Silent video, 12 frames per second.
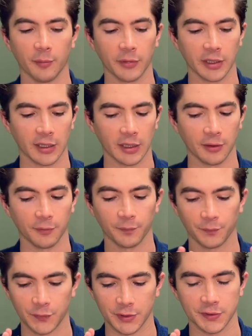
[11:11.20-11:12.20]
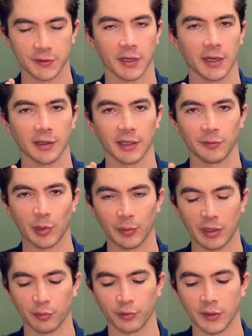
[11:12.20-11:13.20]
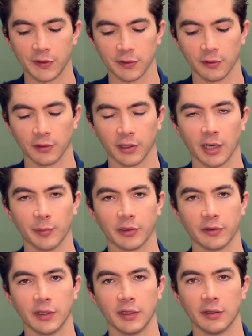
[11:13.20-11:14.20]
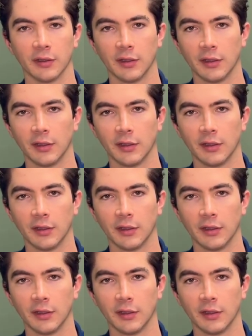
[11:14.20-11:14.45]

Again, just to highlight my main points, ergonomically,